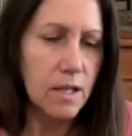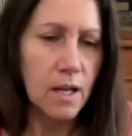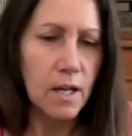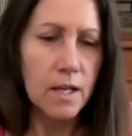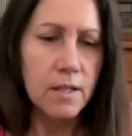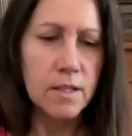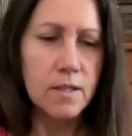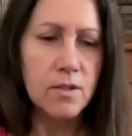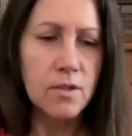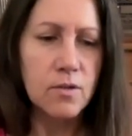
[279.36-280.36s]
And
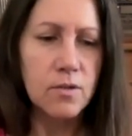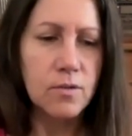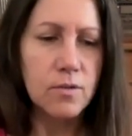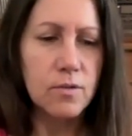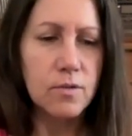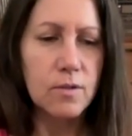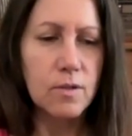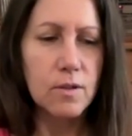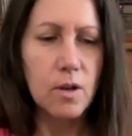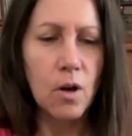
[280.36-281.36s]
it's to
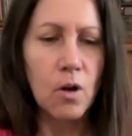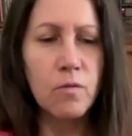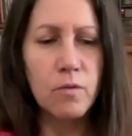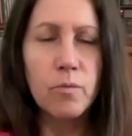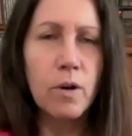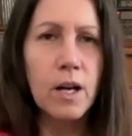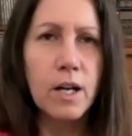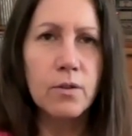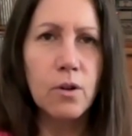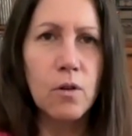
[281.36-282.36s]

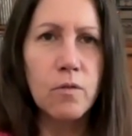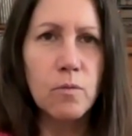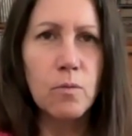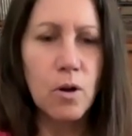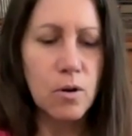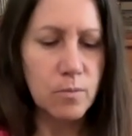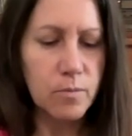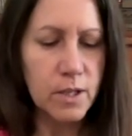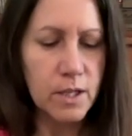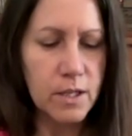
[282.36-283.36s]
override or overwhelm
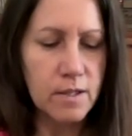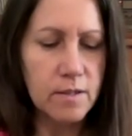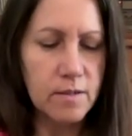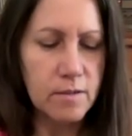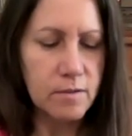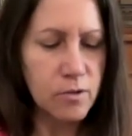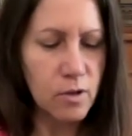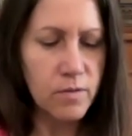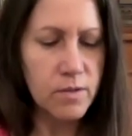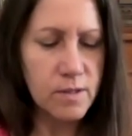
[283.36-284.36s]
the
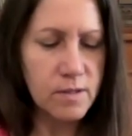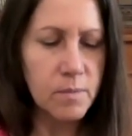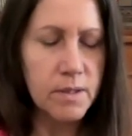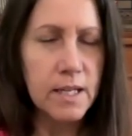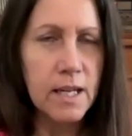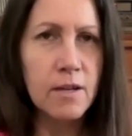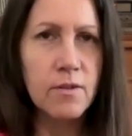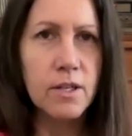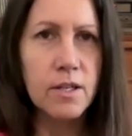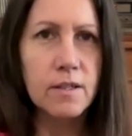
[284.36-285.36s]
nervous system in the
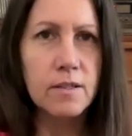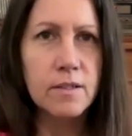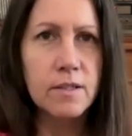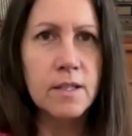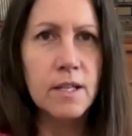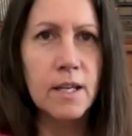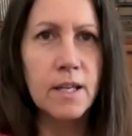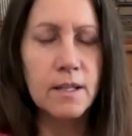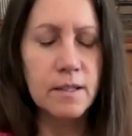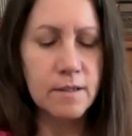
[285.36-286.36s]
area to
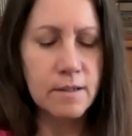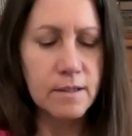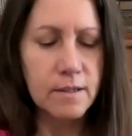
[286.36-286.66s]
then